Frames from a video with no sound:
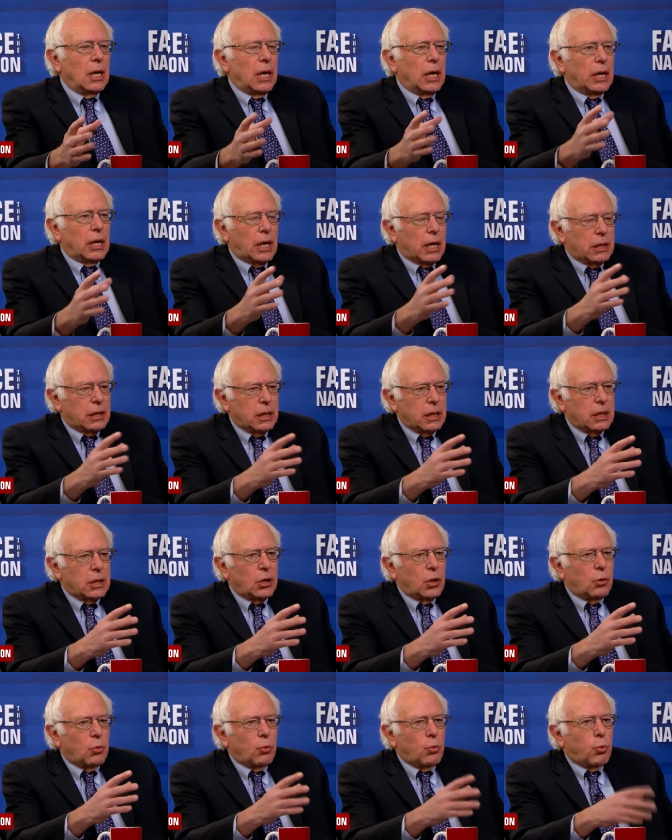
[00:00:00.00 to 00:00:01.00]
And I think
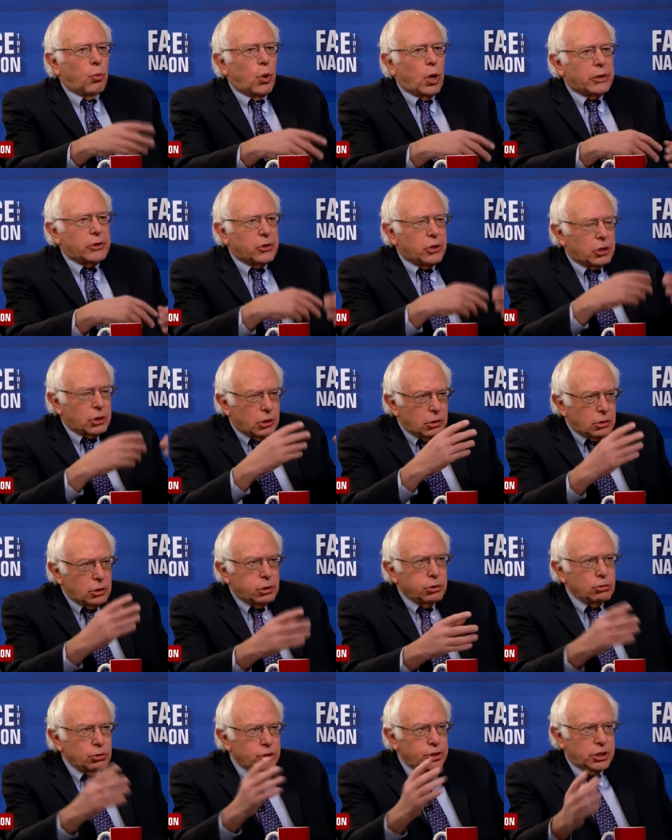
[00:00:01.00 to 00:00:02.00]
what the
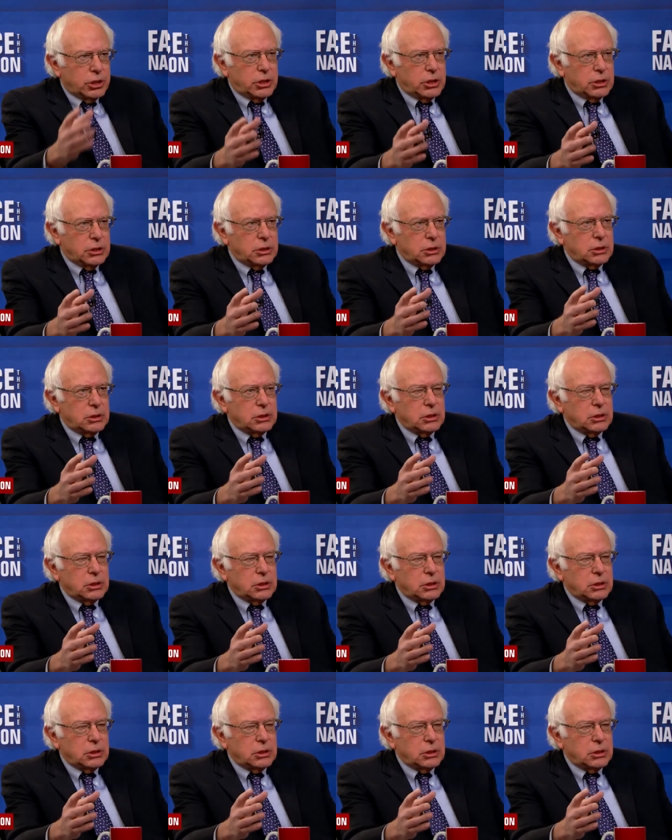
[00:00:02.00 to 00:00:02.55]
conclusion is